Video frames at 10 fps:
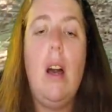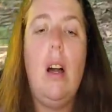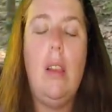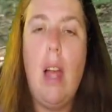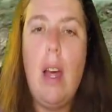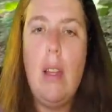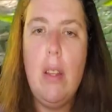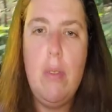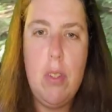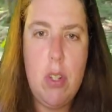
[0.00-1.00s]
A lot
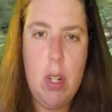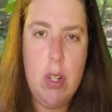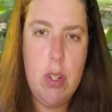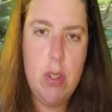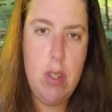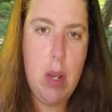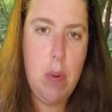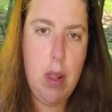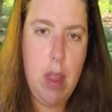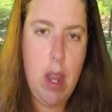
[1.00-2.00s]
of the structures that
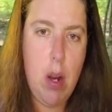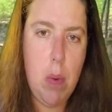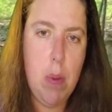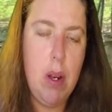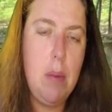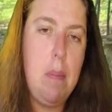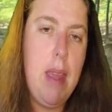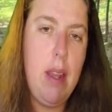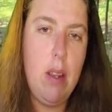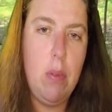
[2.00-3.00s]
were there were
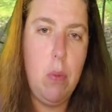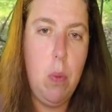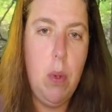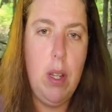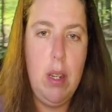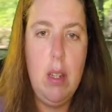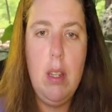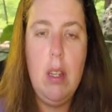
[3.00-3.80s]
made of wood.